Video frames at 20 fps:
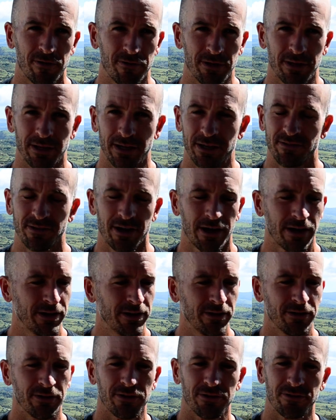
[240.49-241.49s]
It's got
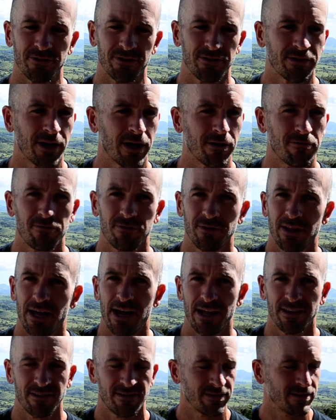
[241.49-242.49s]
hills, it's got
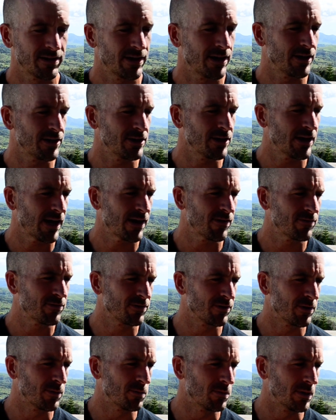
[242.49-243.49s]
flats. You have
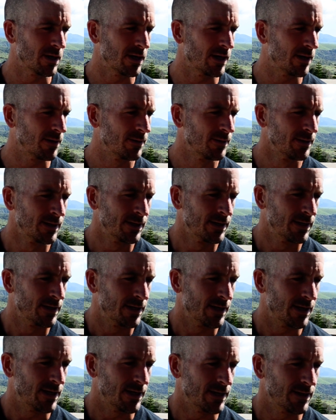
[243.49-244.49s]
some
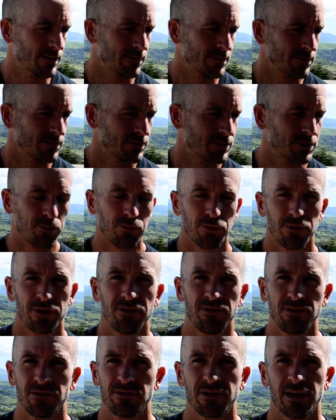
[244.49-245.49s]

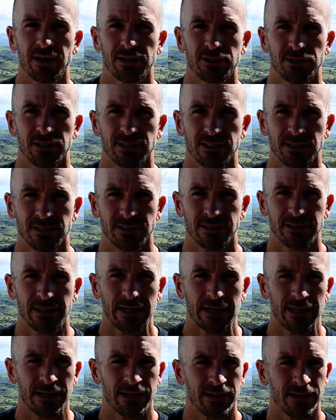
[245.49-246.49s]
breezy sections,
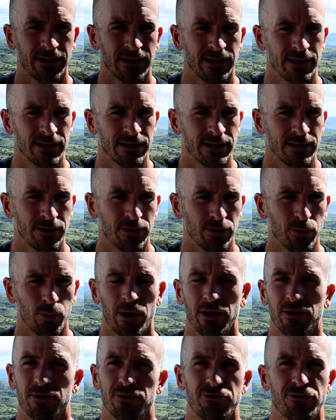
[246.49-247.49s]
and the
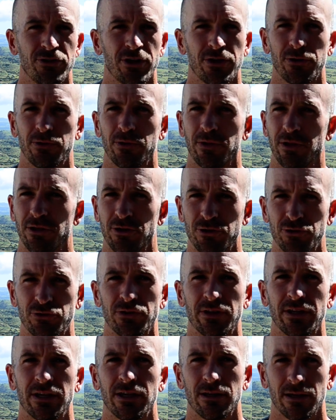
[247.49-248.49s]
weather's generally
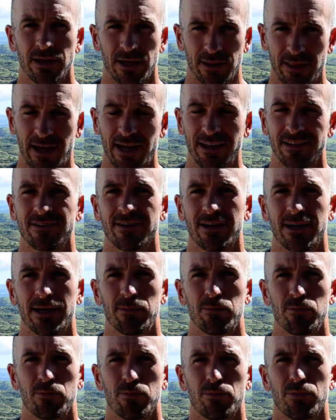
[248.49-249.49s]
usually at that
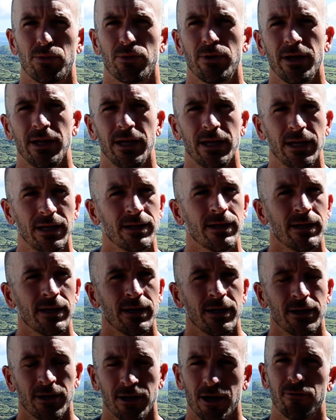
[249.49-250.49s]
time pretty
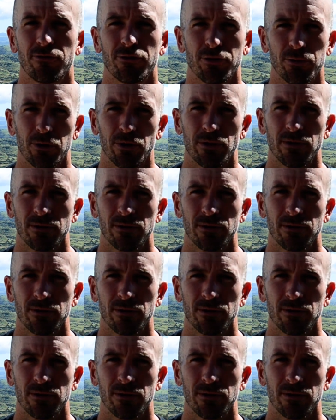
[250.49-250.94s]
comfortable.